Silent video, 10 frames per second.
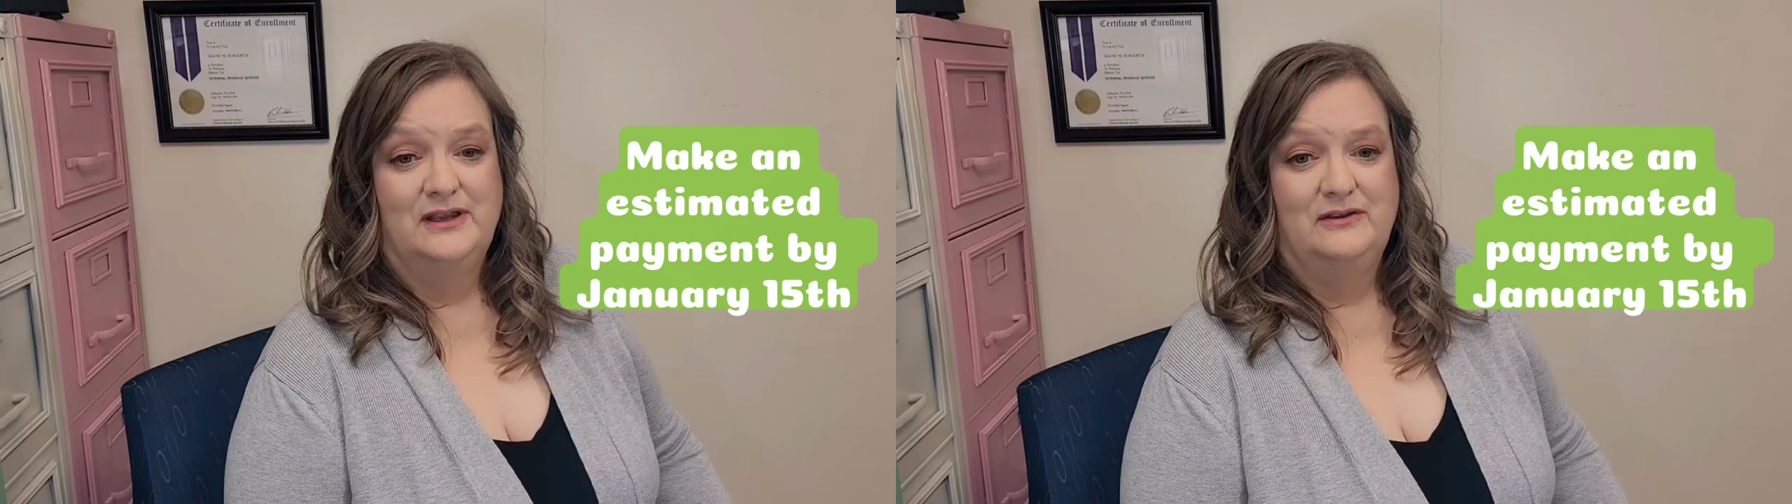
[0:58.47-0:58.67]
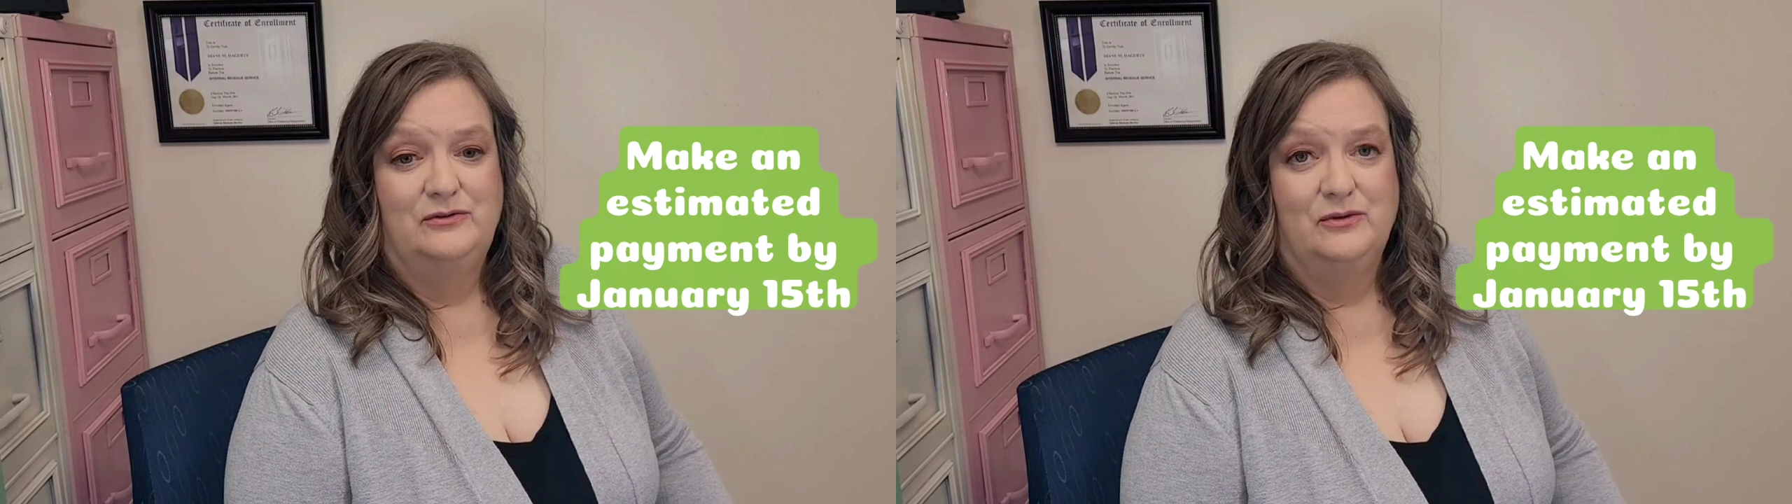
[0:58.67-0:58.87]

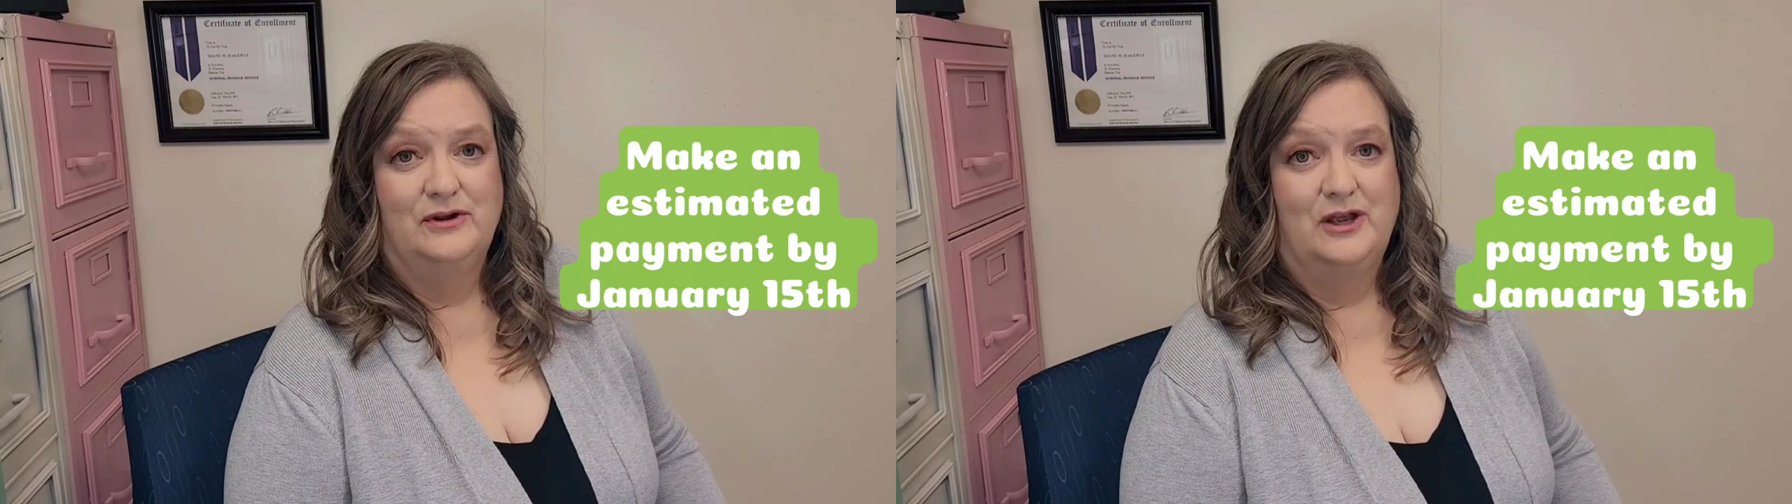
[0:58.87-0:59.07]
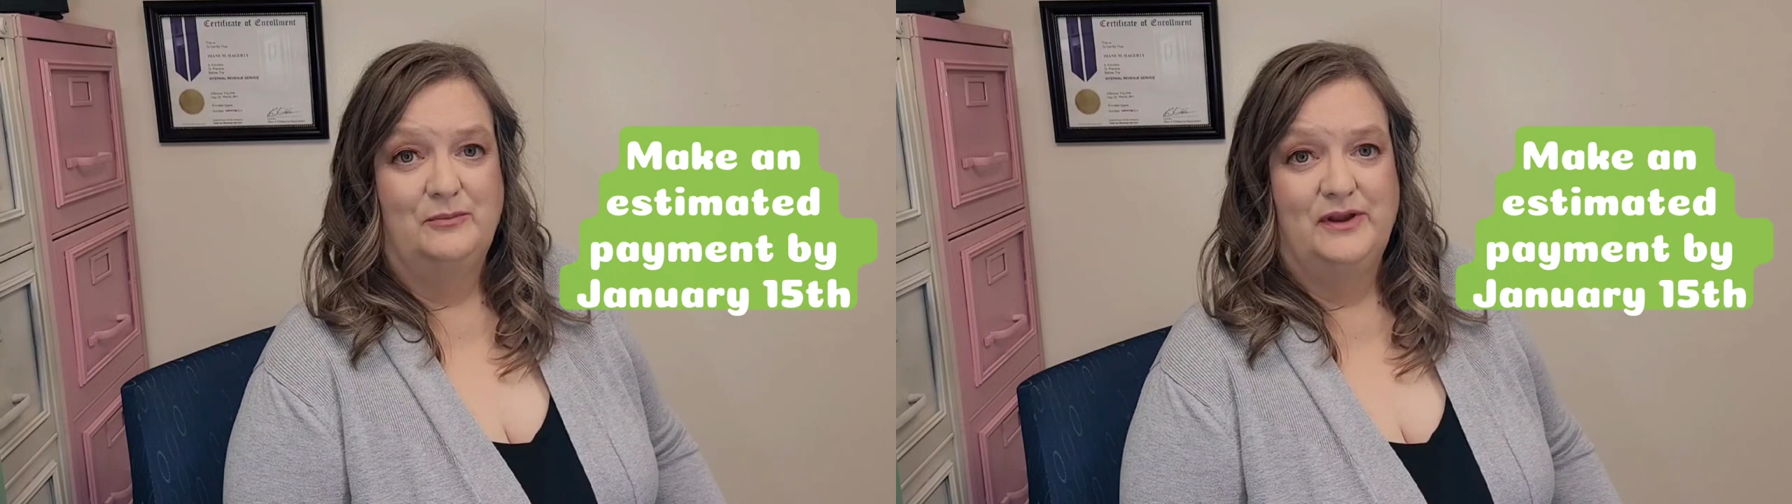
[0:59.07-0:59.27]
If you are
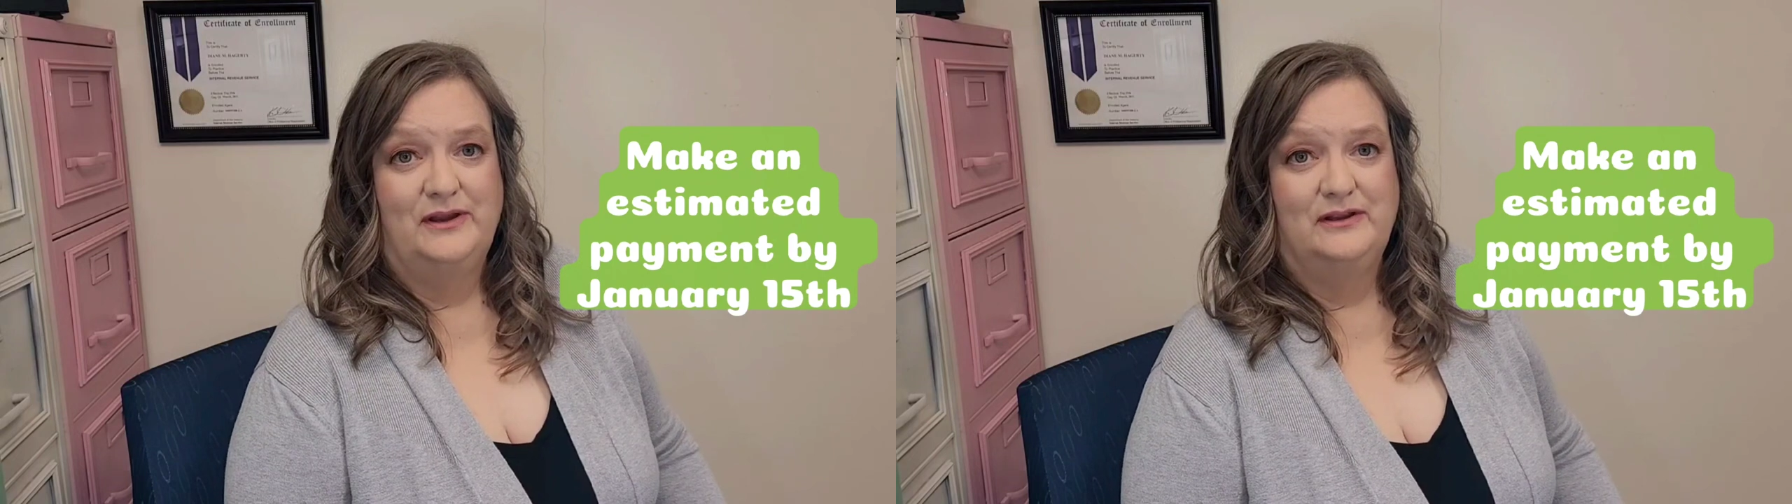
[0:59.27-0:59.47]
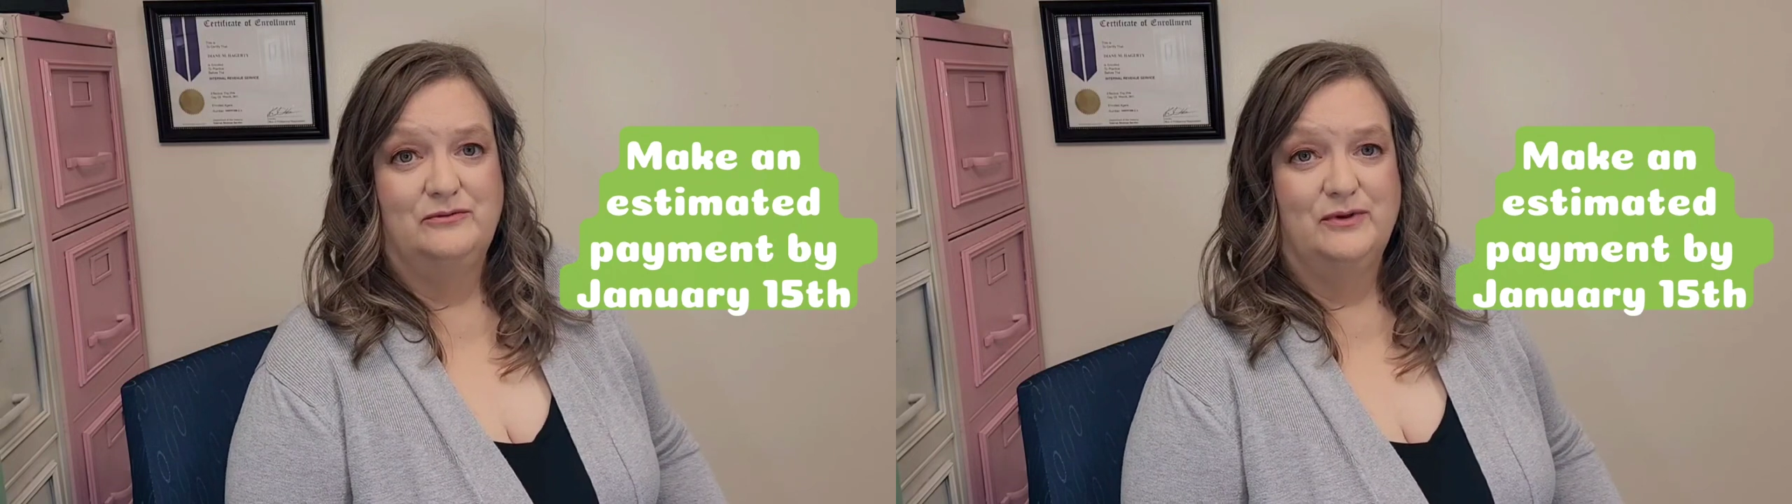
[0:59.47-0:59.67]
not
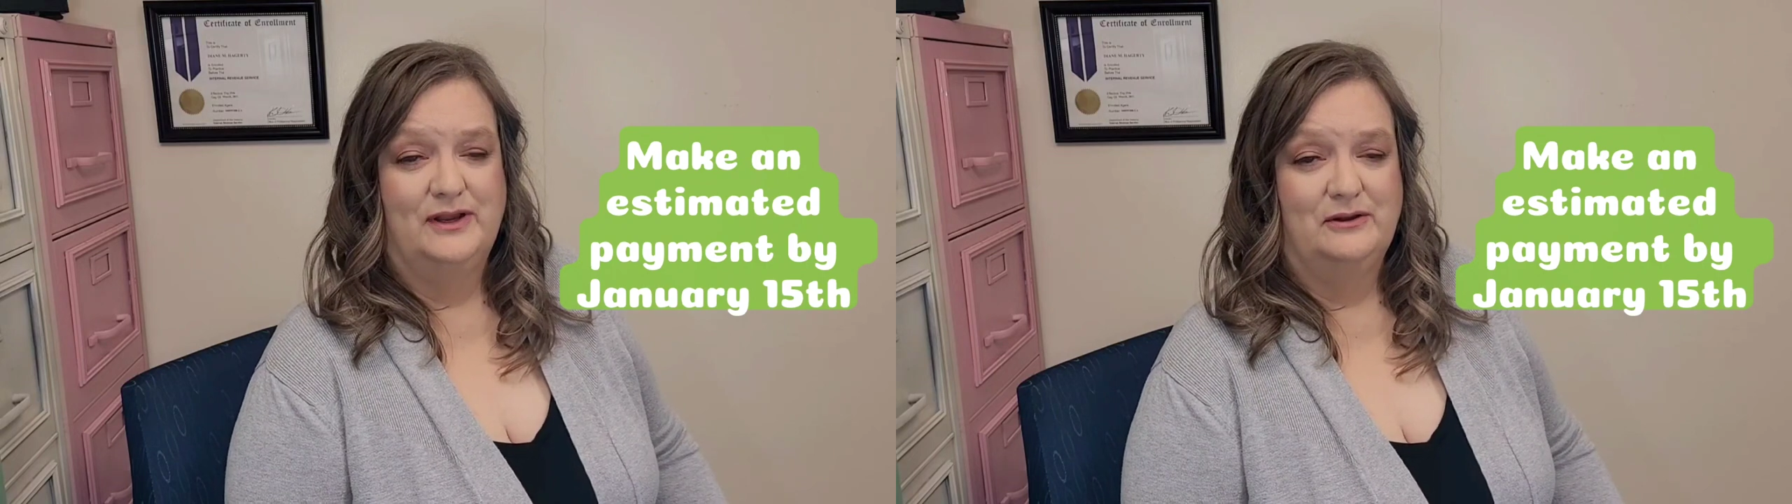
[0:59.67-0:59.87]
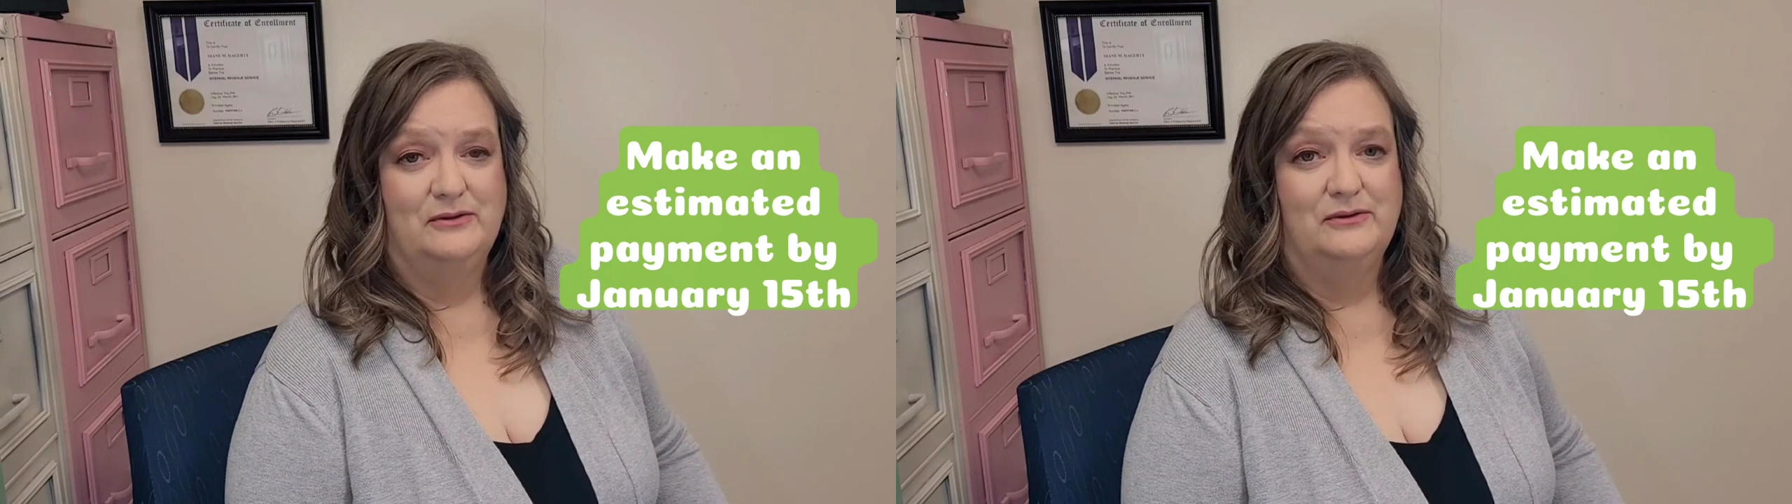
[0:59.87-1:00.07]
paying in
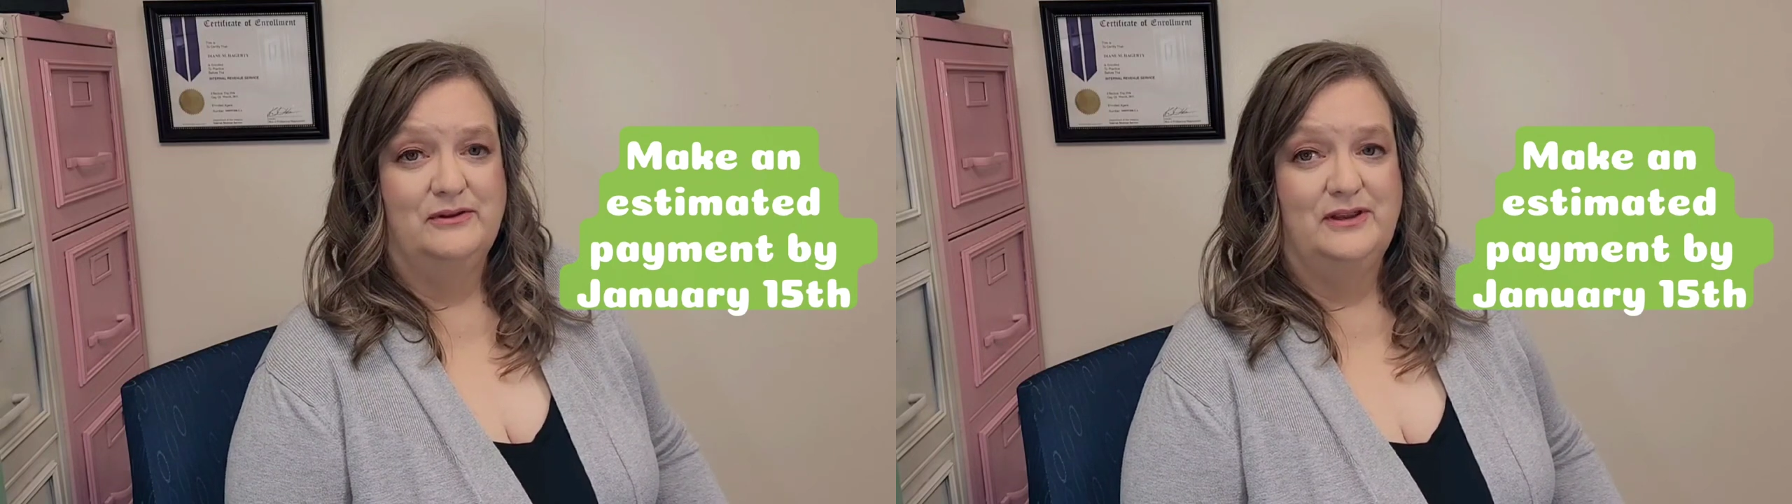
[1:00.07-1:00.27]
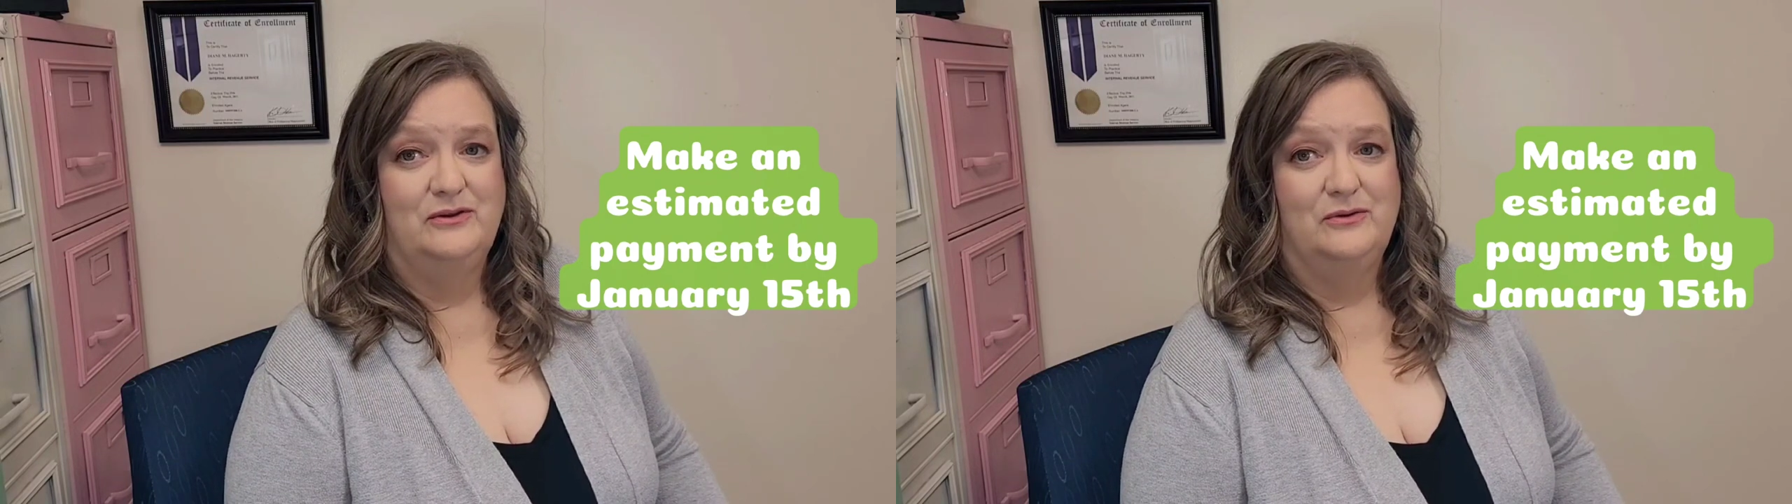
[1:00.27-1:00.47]
regularly